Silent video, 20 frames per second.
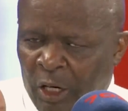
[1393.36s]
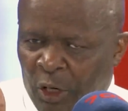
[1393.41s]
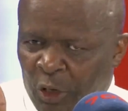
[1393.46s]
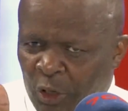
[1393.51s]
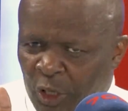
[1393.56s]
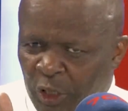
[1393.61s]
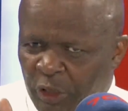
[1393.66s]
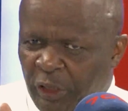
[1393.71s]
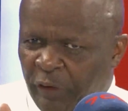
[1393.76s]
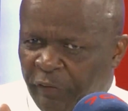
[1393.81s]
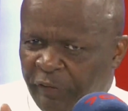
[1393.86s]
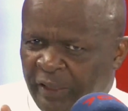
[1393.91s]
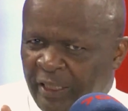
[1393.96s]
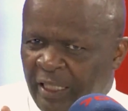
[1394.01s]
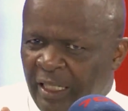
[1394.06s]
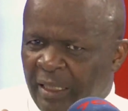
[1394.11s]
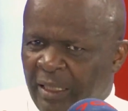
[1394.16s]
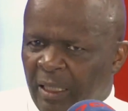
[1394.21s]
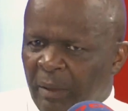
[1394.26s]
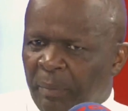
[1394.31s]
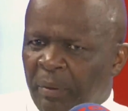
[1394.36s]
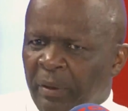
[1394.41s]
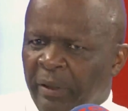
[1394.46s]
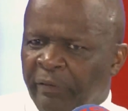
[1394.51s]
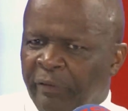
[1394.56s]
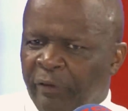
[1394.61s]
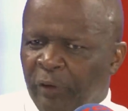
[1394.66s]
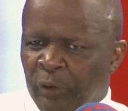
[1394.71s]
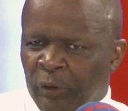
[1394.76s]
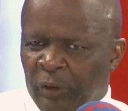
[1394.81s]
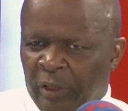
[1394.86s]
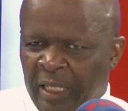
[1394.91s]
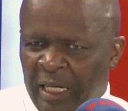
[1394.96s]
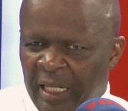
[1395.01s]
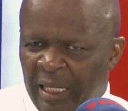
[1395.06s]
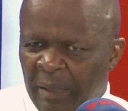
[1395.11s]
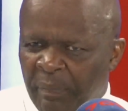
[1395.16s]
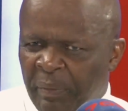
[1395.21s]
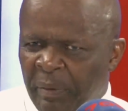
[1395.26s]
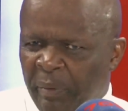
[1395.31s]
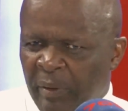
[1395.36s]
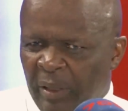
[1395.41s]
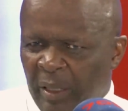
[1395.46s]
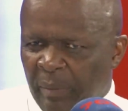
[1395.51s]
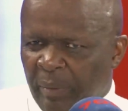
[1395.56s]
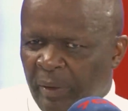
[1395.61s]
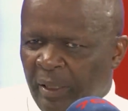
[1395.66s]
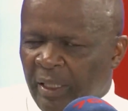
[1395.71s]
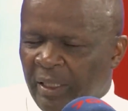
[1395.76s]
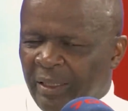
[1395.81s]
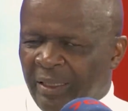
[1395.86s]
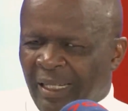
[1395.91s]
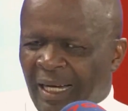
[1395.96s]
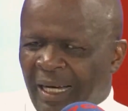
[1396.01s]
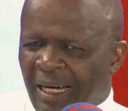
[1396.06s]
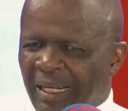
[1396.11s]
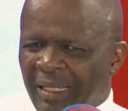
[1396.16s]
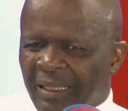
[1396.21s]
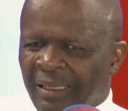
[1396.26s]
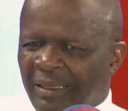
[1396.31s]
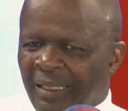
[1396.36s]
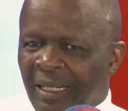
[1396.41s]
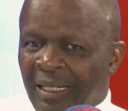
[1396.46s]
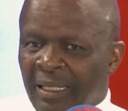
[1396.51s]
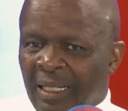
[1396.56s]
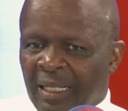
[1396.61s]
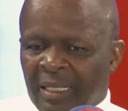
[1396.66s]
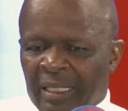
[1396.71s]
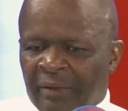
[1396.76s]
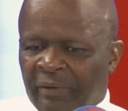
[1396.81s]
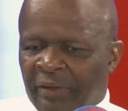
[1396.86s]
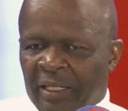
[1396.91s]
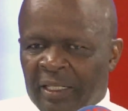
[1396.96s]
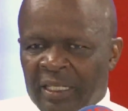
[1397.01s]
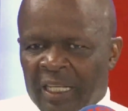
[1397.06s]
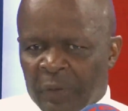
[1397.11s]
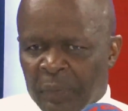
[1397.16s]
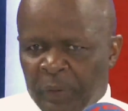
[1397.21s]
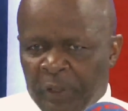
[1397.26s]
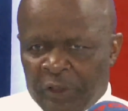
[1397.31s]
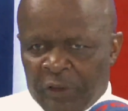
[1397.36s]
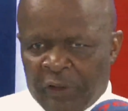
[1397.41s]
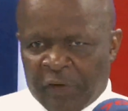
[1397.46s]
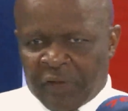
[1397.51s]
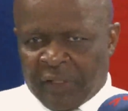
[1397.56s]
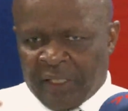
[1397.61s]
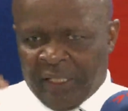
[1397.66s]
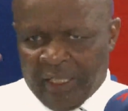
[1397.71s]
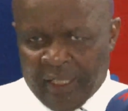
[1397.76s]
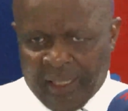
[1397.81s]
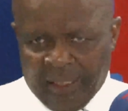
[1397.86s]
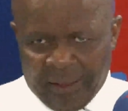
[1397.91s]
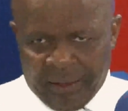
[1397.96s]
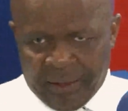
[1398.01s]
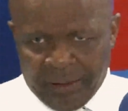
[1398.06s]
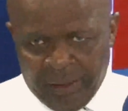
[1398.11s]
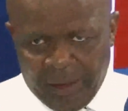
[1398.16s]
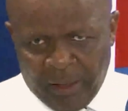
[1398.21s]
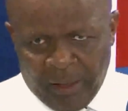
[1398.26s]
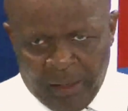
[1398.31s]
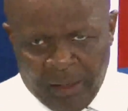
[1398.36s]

A lot of tracks are being followed. Other people are being charged, and there's even a suspicion of syndicate.